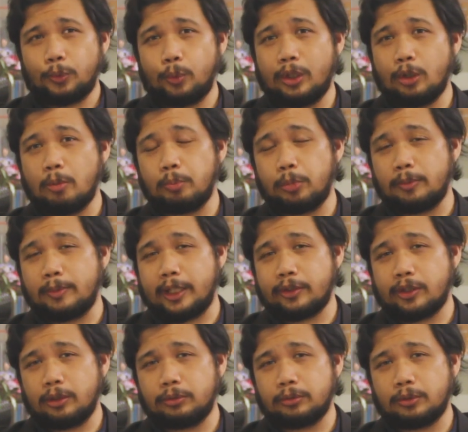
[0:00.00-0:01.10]
we compromise
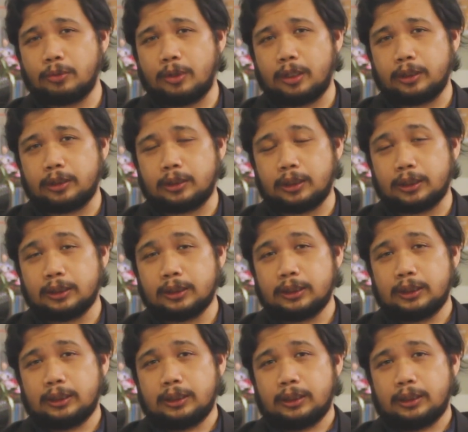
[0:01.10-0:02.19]
our own quality.
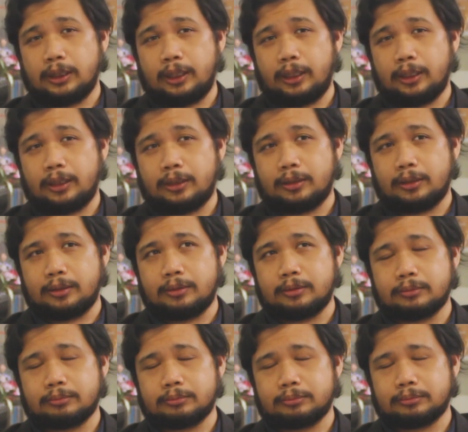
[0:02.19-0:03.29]
And
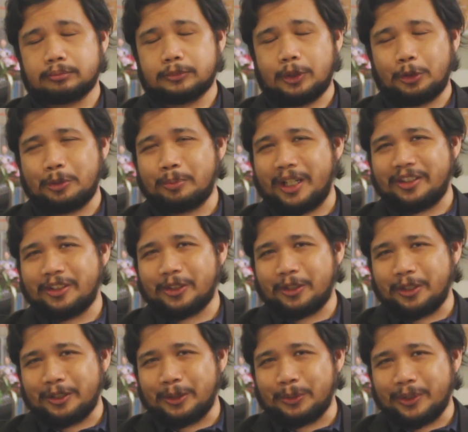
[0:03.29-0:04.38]
our minds
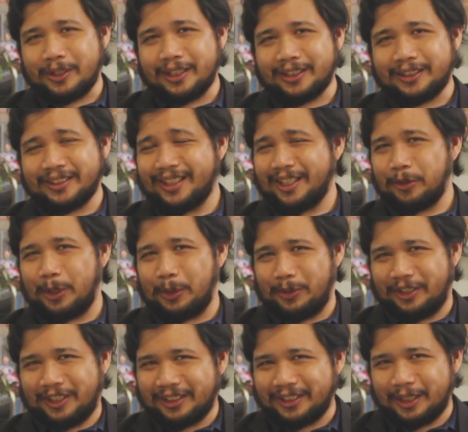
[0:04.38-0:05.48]
struggle with that. And that's why we're
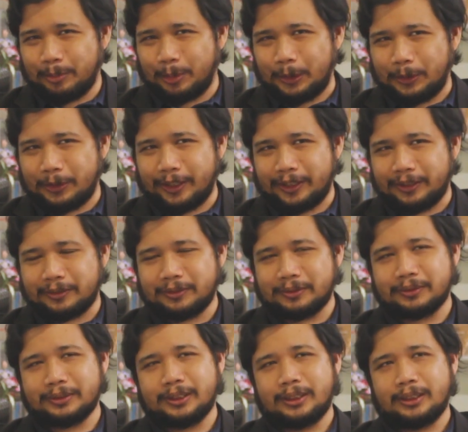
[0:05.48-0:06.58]
not able to write.
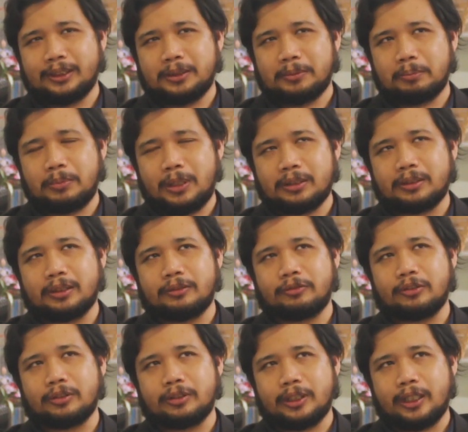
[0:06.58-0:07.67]
But
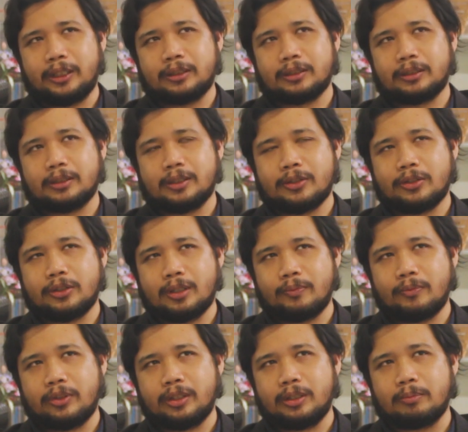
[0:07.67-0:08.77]
if you write
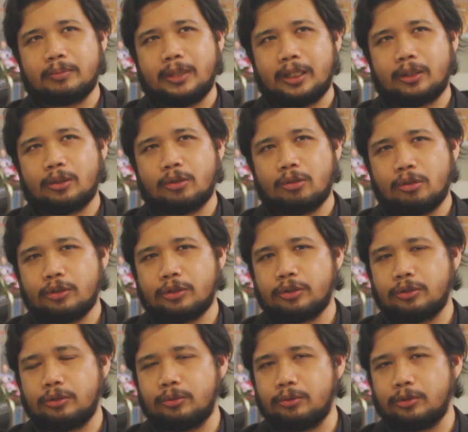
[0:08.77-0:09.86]
something because
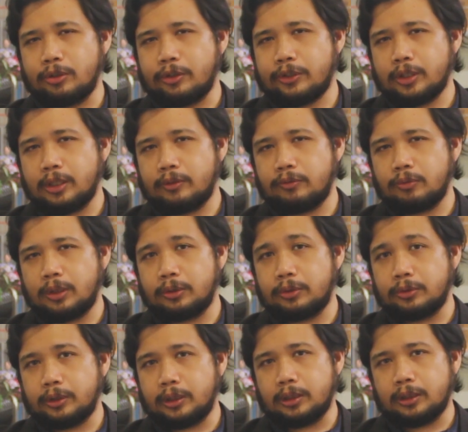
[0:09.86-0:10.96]
you yourself want
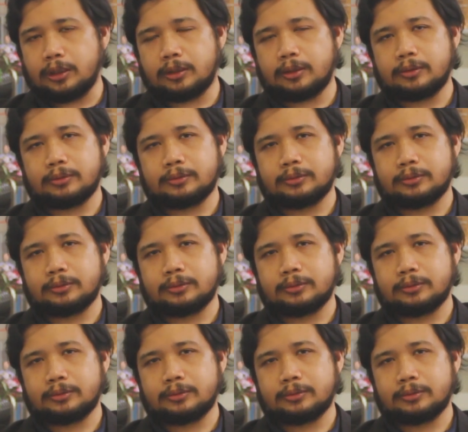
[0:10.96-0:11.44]
to read it,